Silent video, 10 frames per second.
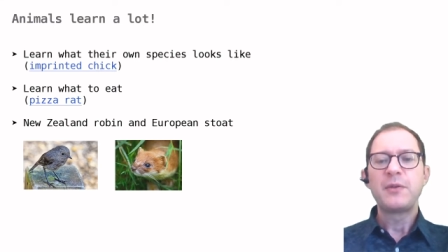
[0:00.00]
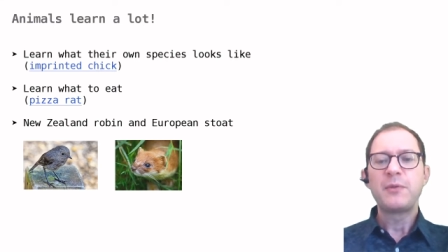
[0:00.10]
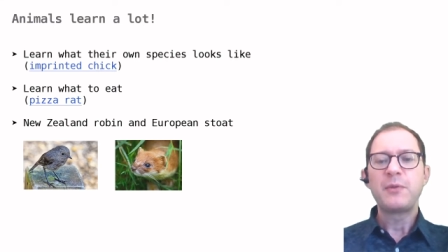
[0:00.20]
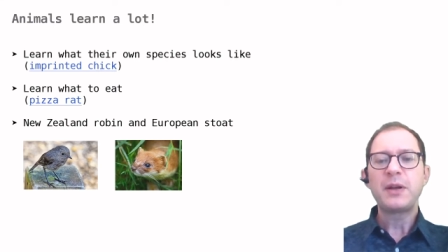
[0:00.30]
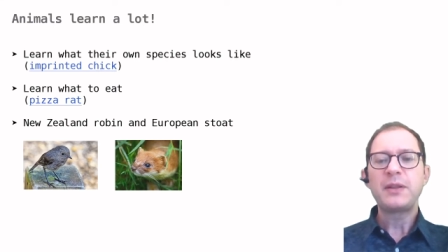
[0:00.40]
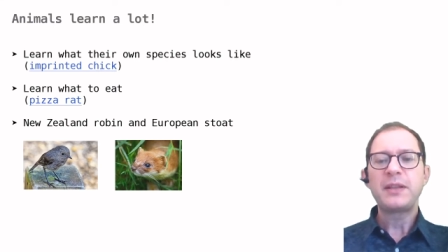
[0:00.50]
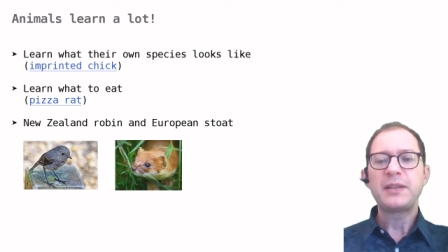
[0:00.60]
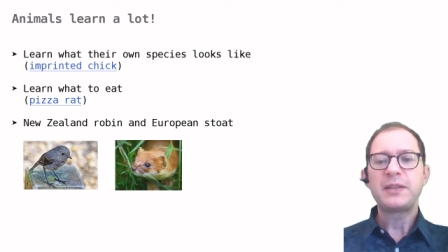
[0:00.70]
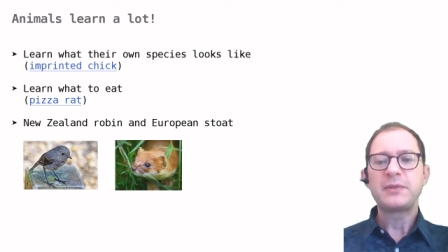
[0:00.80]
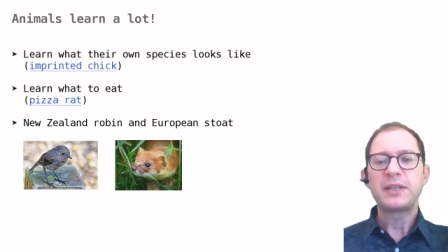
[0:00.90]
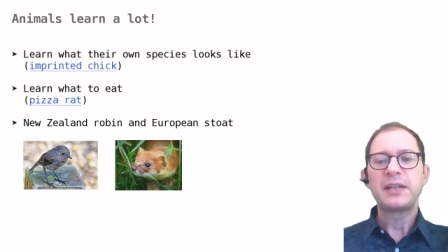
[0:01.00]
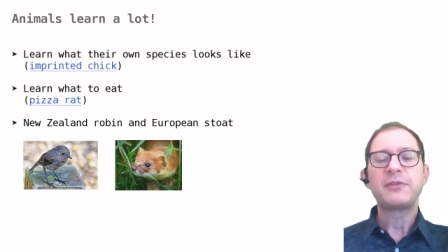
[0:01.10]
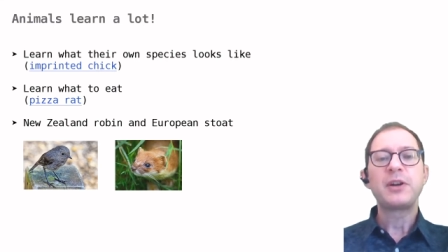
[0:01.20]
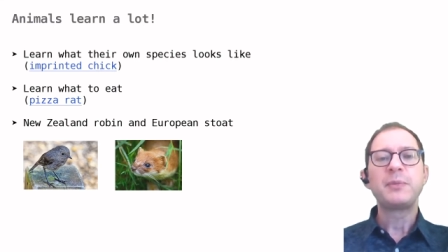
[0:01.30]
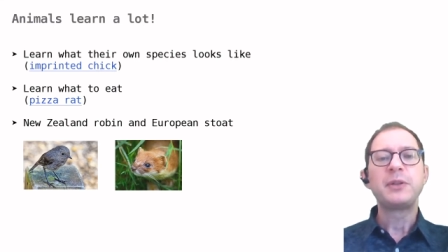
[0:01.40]
What did the New Zealand
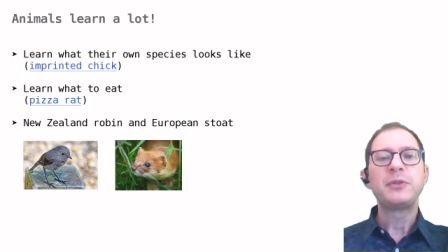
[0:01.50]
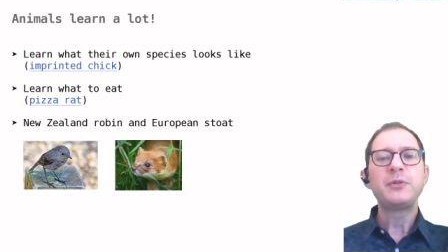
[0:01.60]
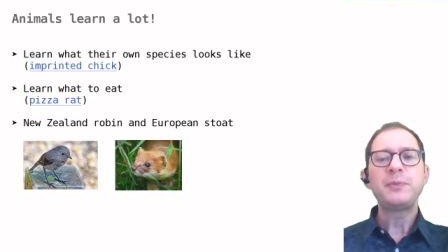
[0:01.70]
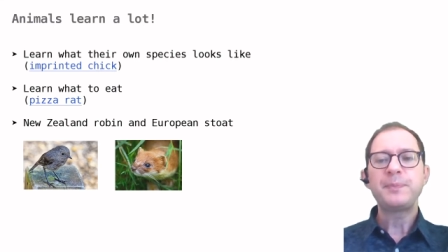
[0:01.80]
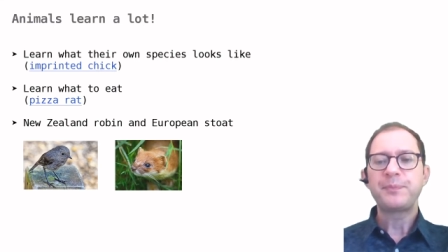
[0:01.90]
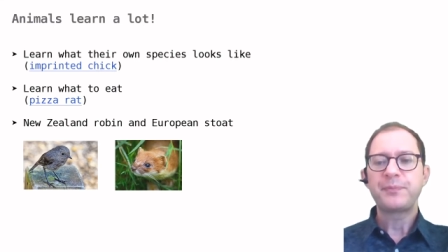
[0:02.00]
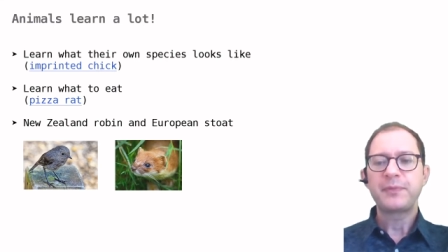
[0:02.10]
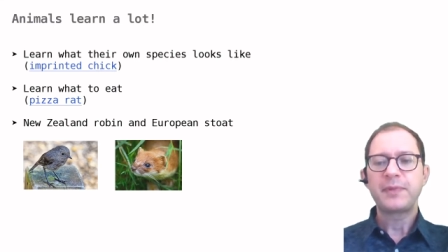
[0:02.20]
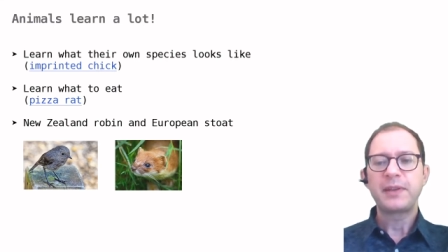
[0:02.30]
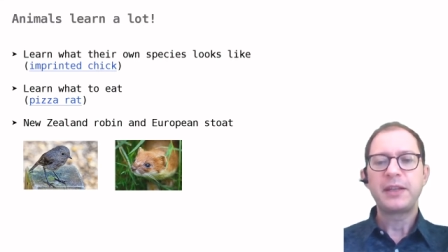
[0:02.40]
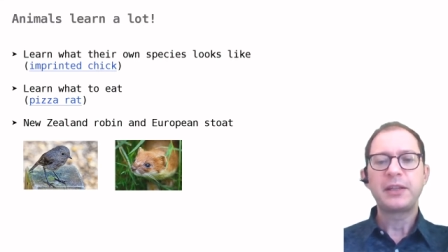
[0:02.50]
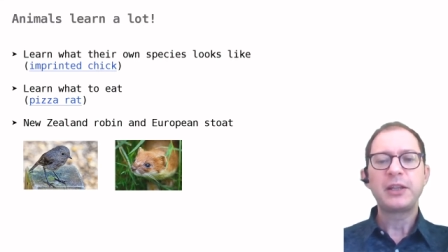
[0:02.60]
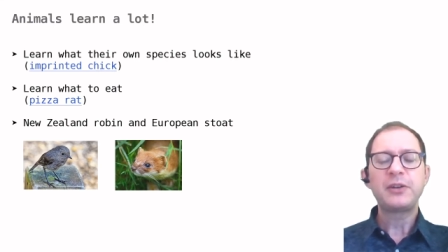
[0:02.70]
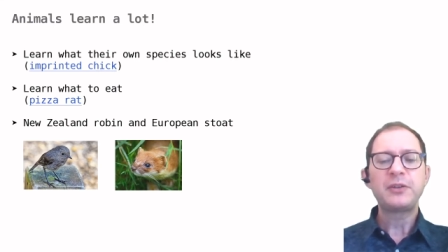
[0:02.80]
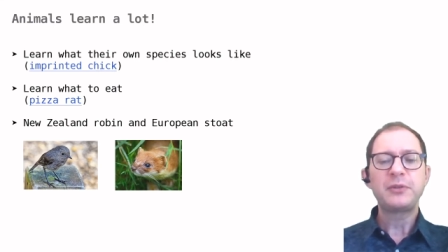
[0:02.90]
robin do? It
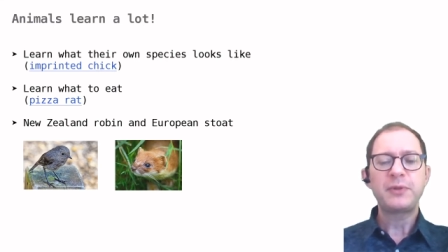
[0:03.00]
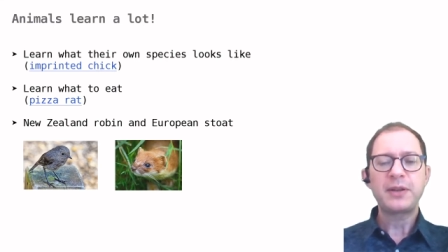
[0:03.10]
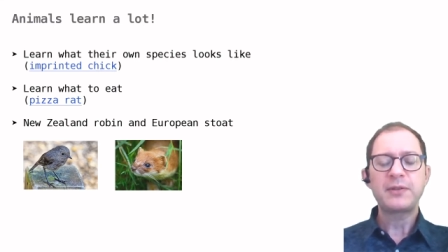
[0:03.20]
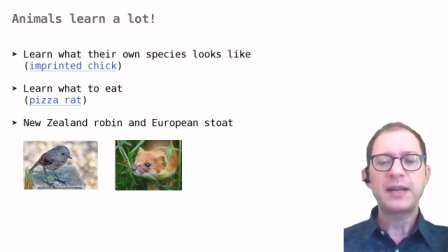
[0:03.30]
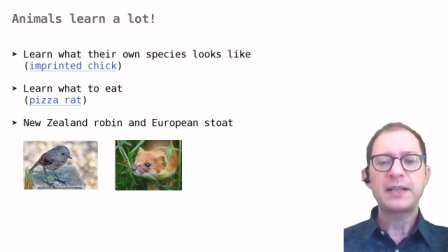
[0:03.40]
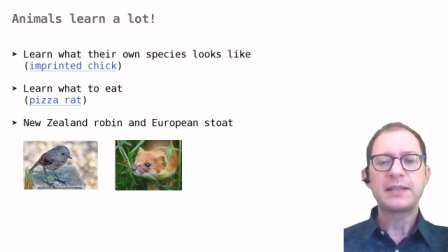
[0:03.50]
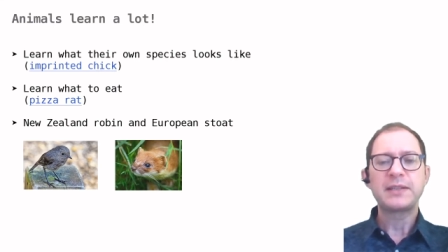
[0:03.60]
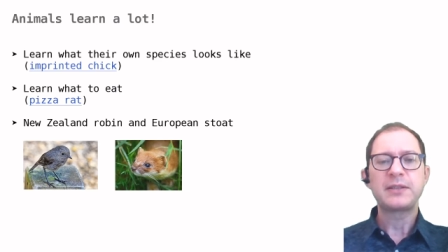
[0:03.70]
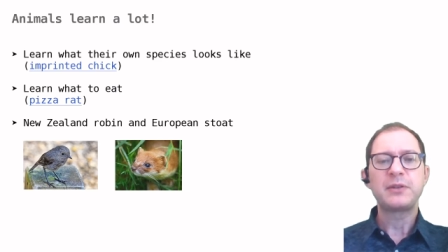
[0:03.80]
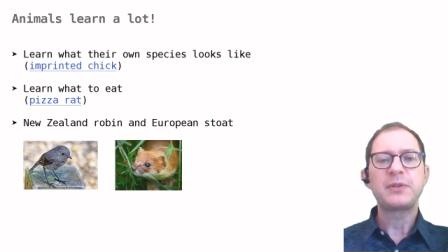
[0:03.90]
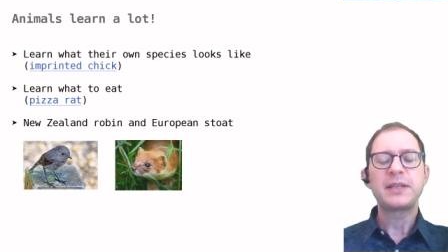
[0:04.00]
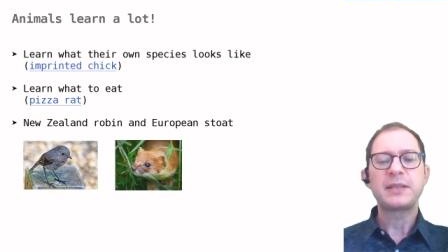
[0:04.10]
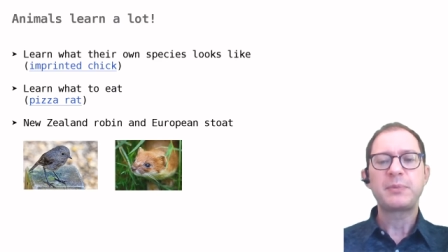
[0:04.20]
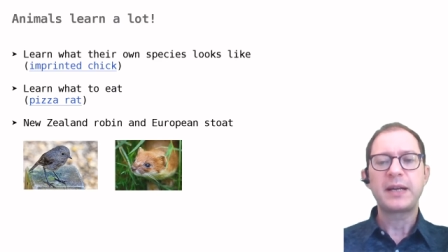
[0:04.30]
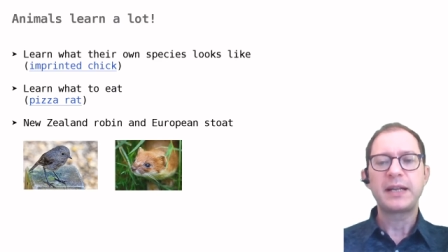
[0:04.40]
learned to recognize the stoat as a
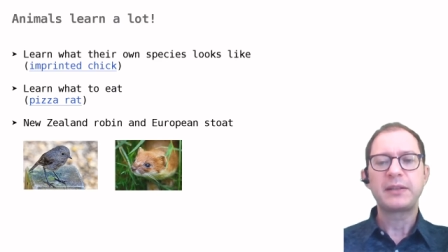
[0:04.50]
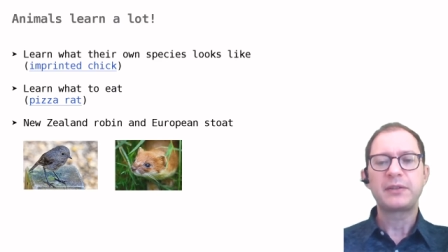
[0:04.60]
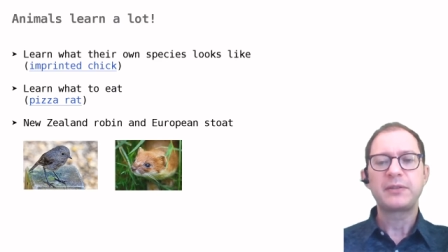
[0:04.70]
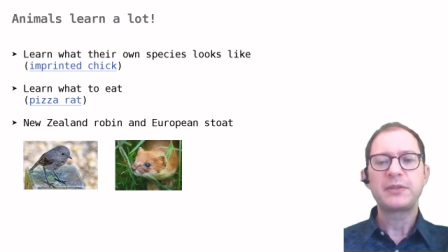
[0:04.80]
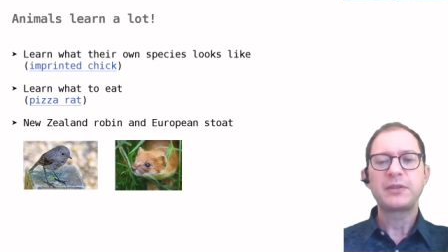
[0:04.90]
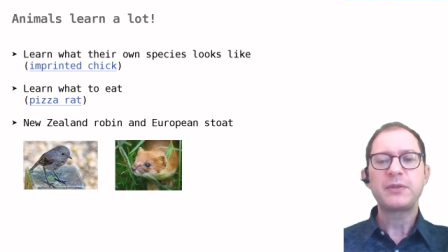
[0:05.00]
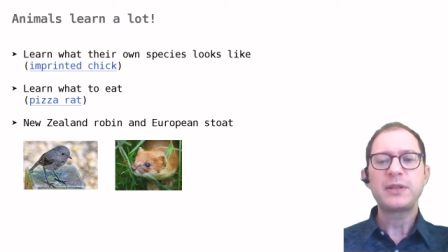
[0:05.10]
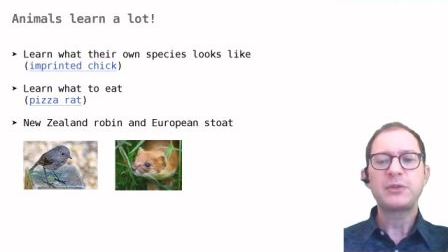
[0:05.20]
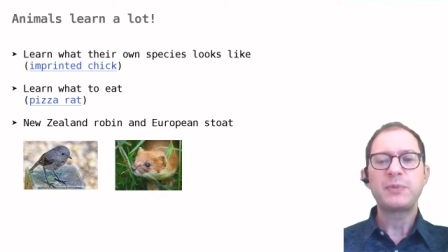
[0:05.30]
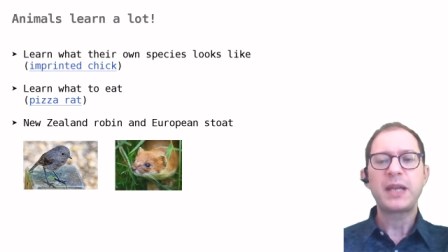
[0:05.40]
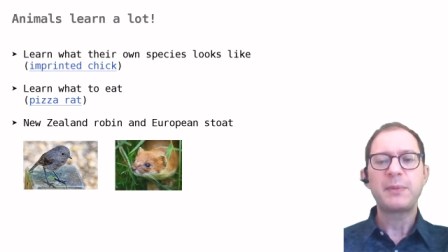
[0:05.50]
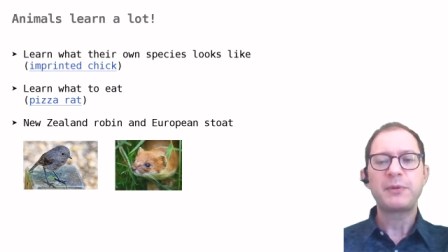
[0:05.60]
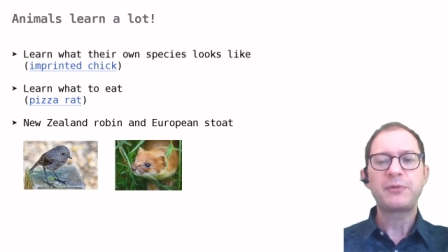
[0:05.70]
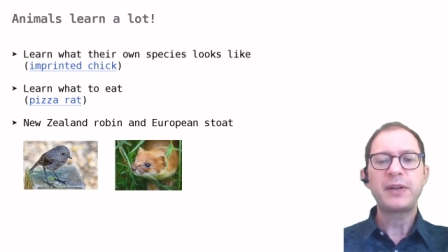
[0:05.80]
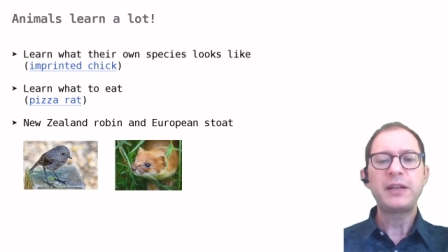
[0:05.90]
predator so as to become
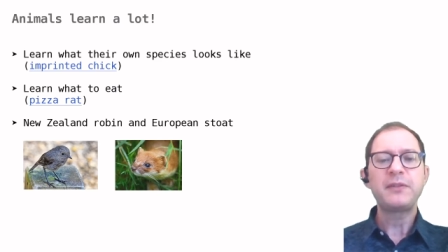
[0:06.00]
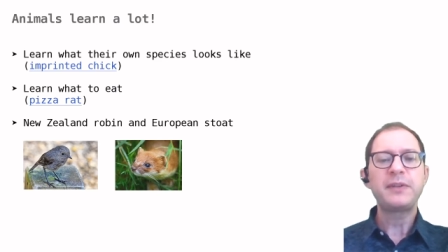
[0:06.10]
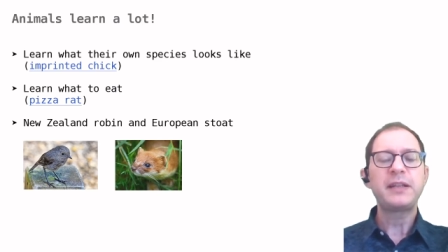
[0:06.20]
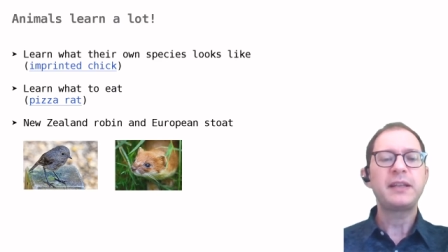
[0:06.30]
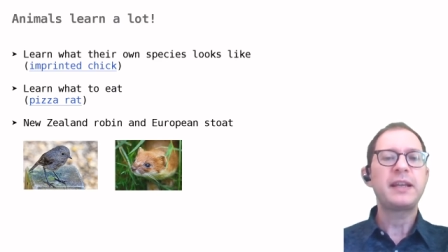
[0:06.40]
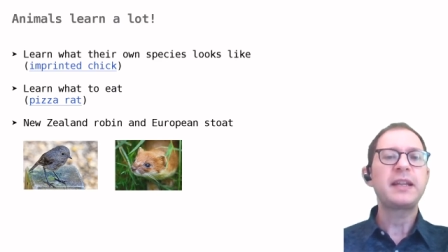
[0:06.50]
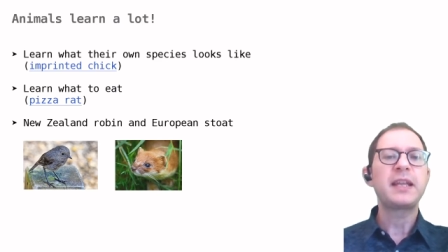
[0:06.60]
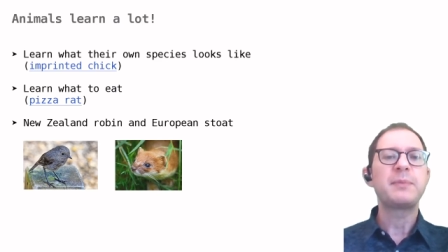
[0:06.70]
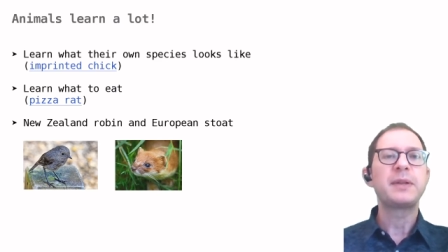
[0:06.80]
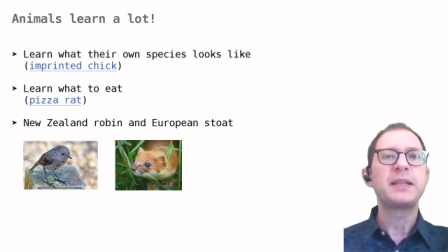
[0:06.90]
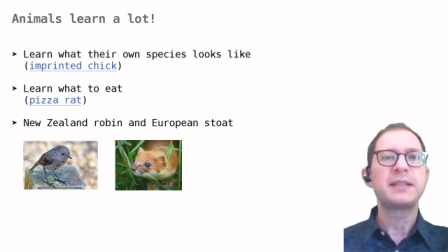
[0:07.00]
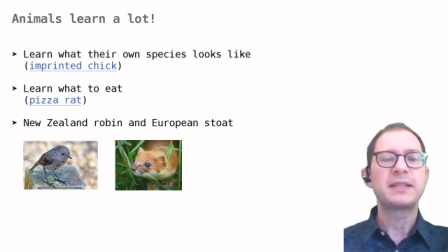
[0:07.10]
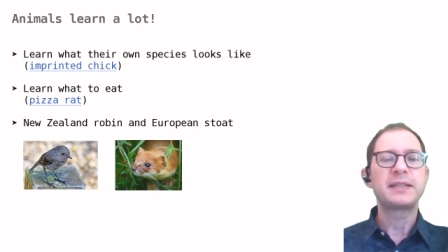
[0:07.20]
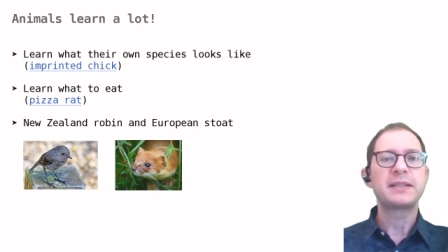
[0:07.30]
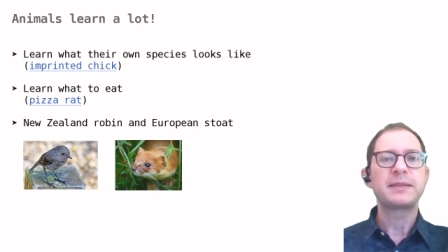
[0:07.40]
afraid of it and keep a
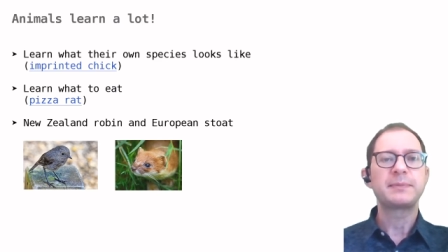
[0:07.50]
distance.